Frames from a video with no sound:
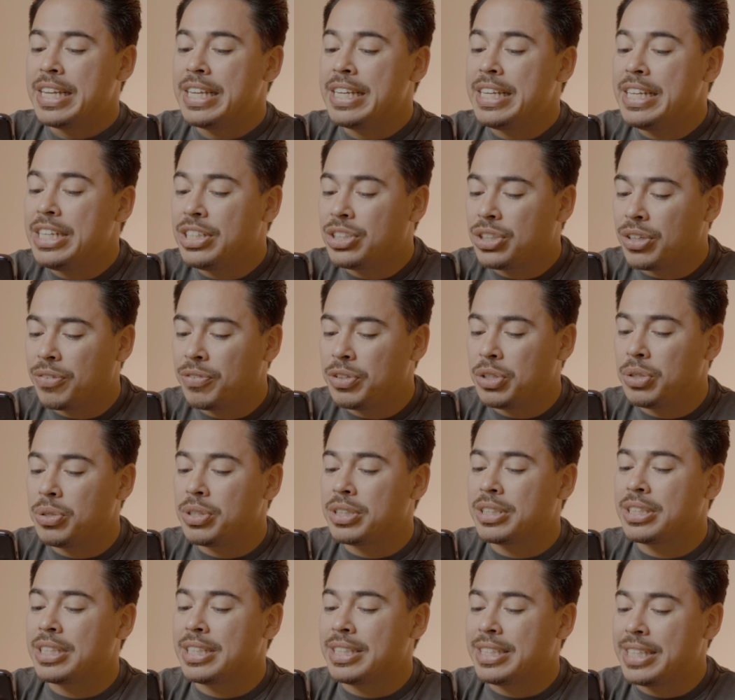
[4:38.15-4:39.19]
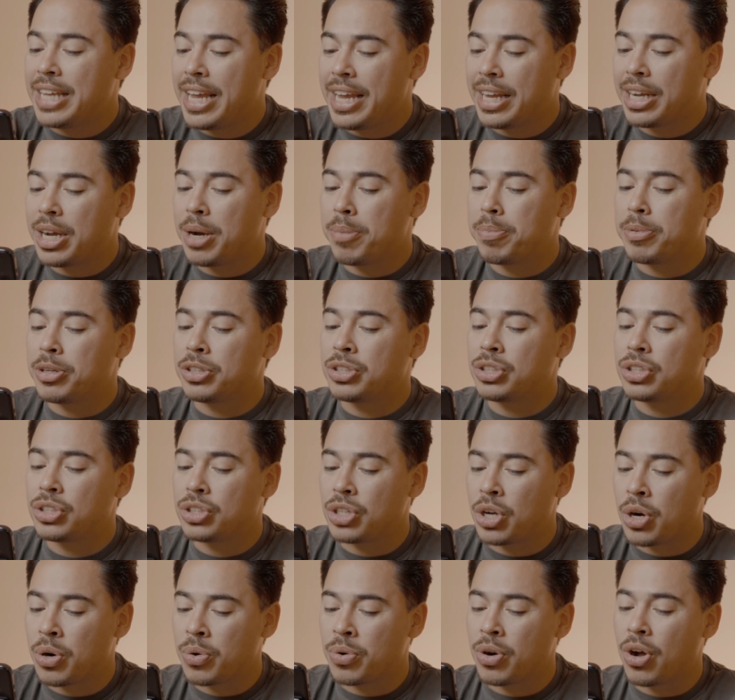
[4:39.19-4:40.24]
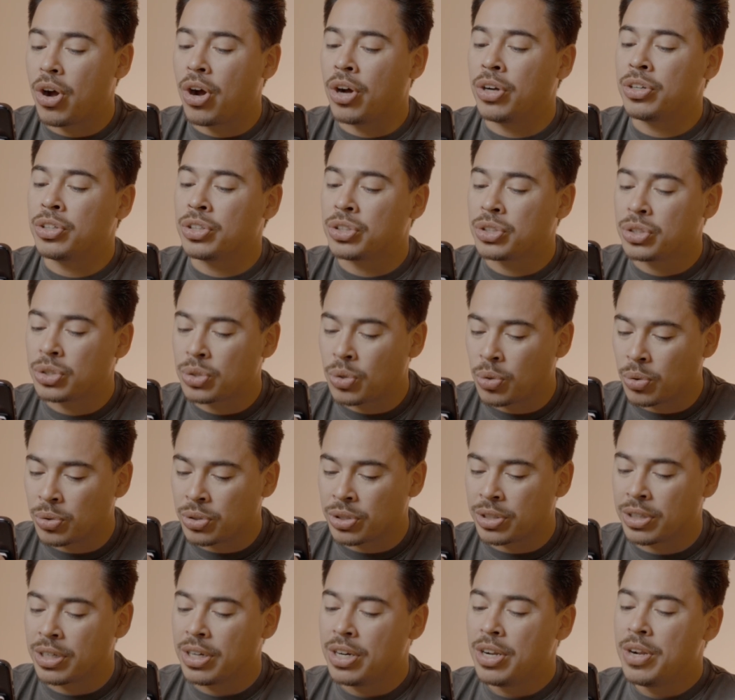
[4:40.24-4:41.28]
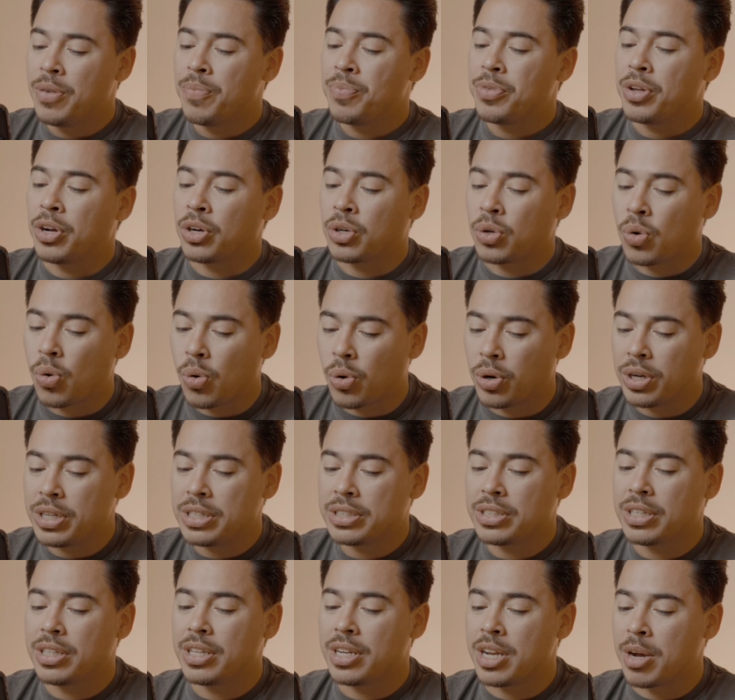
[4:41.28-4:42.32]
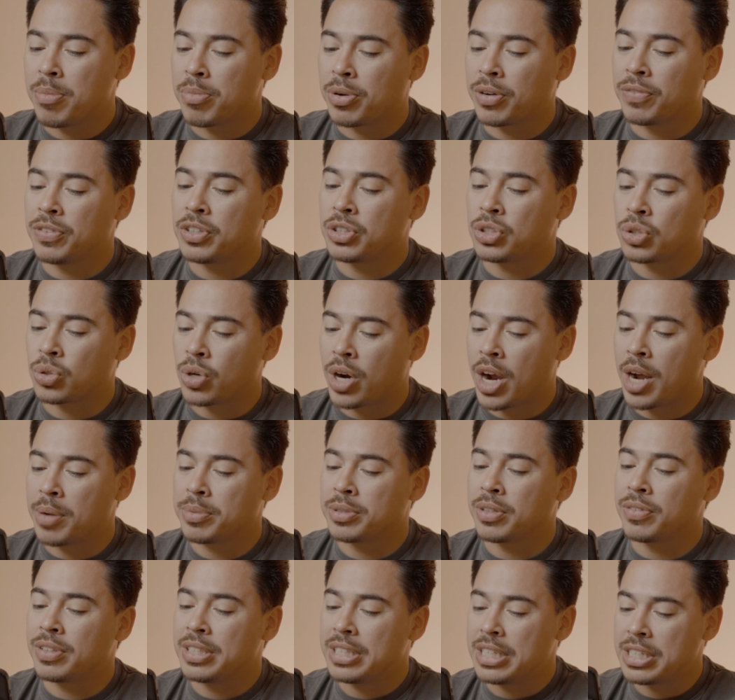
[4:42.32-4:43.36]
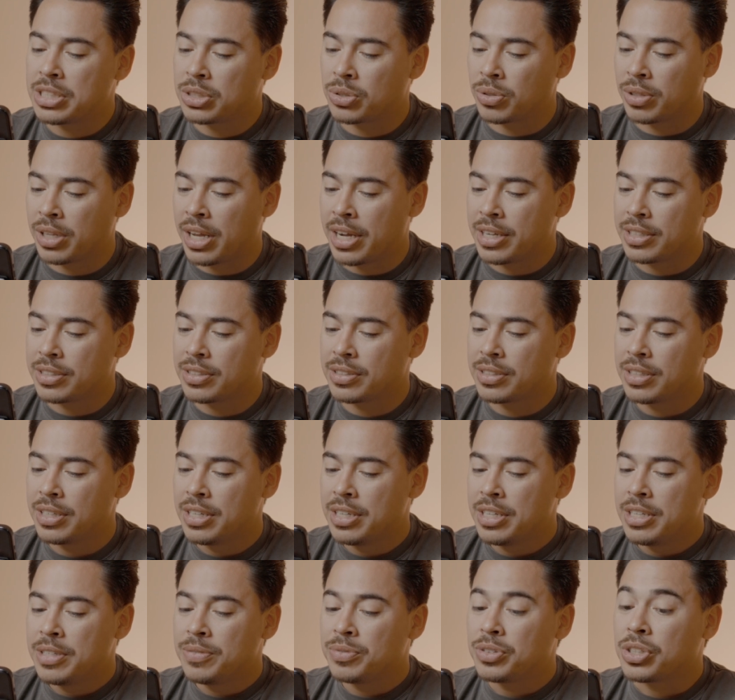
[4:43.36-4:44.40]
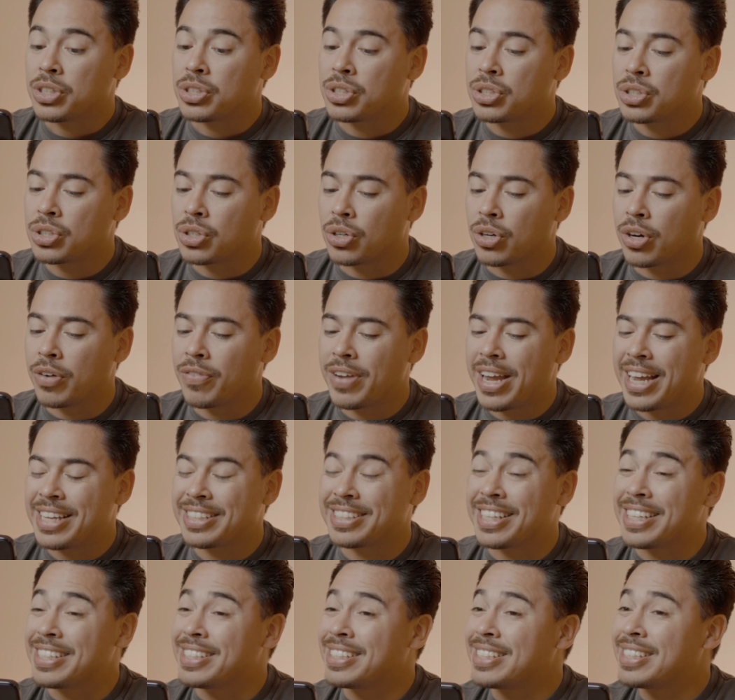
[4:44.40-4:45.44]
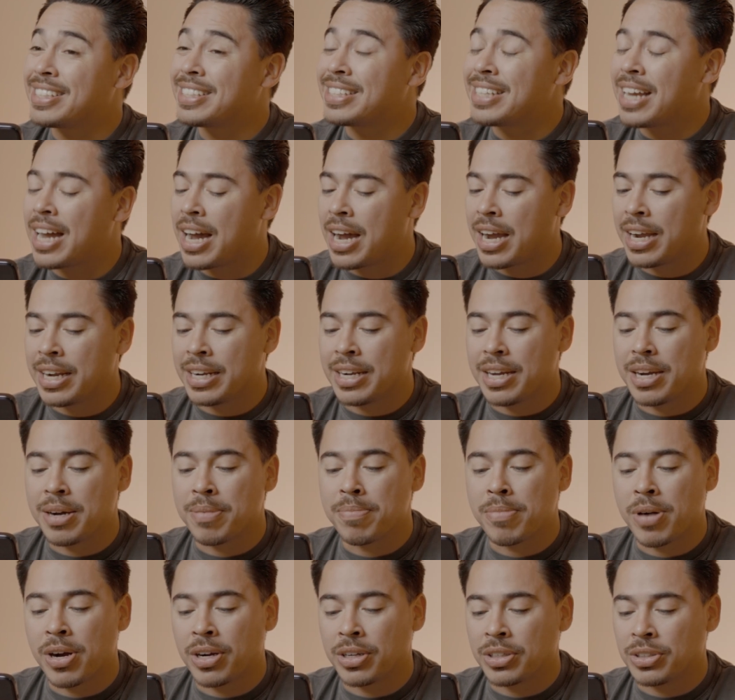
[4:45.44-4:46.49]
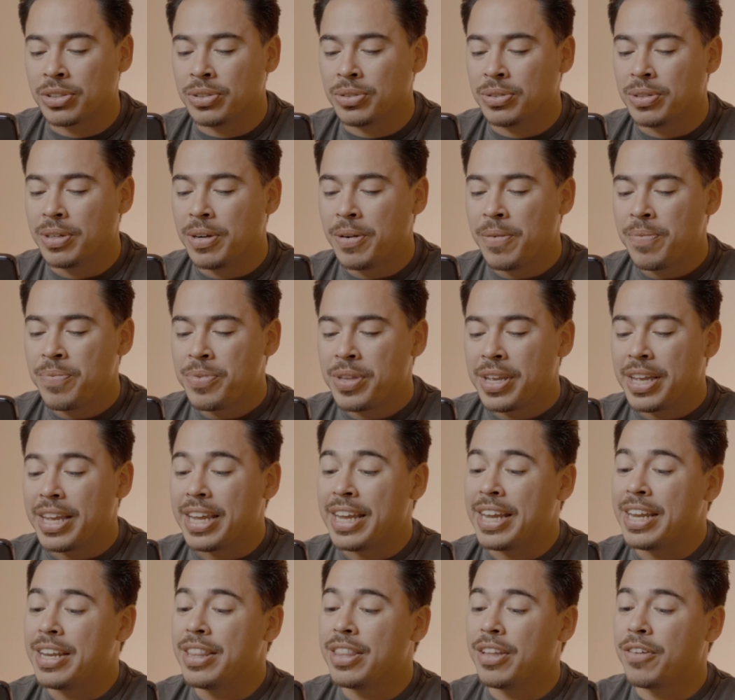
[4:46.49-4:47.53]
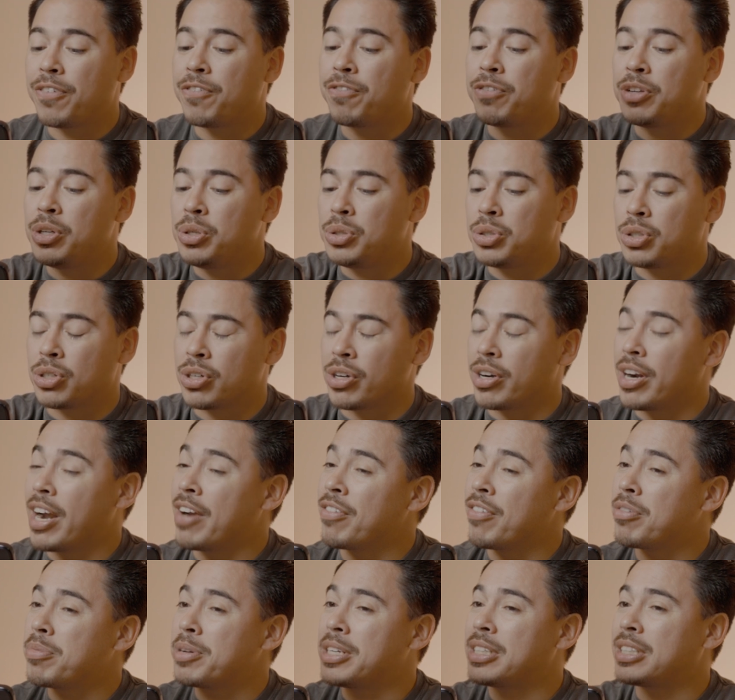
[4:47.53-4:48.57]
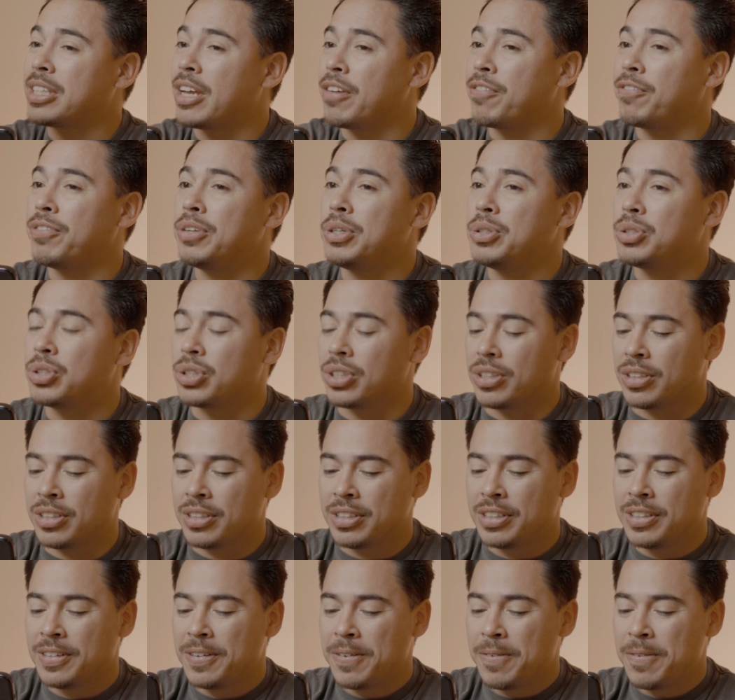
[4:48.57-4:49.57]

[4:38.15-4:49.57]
Each of you is to take up a stone on your shoulder, according to the number of the tribes of the Israelites, to serve as a sign among you. In the future, everybody say future.